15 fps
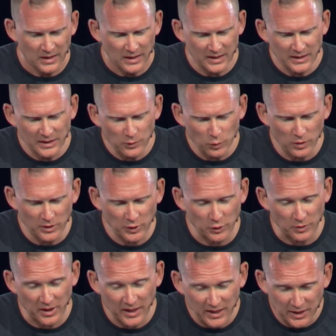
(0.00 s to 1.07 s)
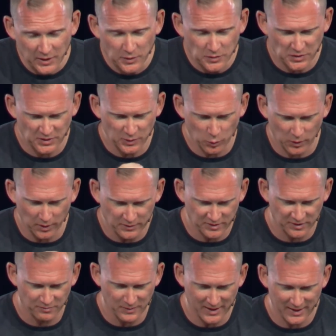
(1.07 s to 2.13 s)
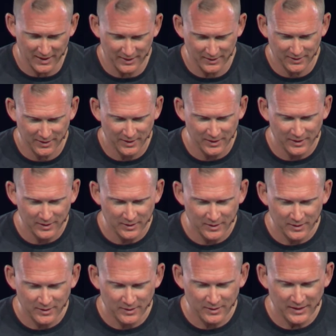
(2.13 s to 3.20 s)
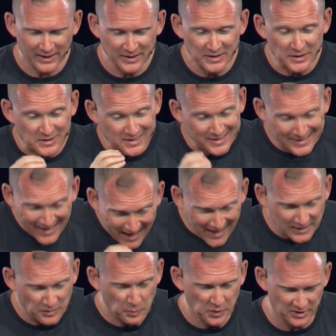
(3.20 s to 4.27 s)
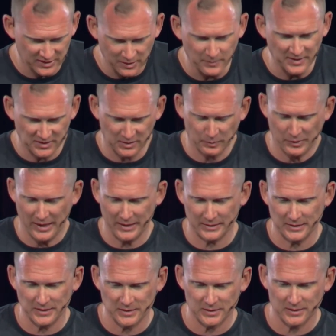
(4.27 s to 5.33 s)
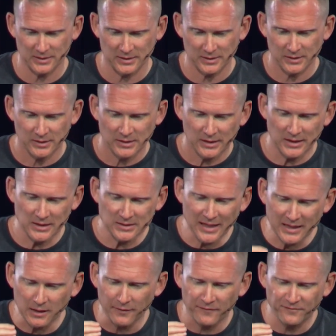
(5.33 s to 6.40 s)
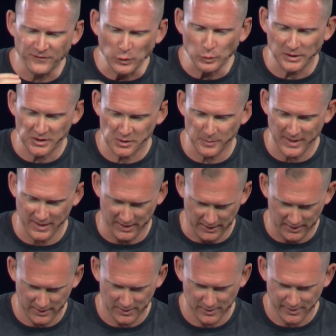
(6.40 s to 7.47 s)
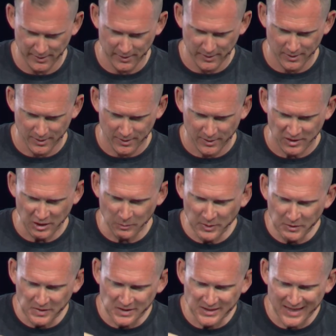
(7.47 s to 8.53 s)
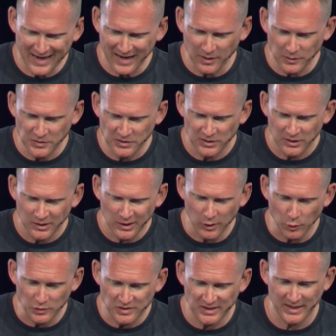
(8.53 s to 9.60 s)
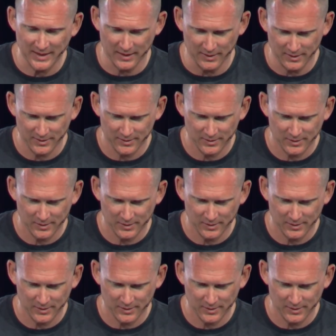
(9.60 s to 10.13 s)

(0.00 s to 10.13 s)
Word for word: anyone who hears the words of mine and does not put them into practice is like a foolish man who built his house on sand.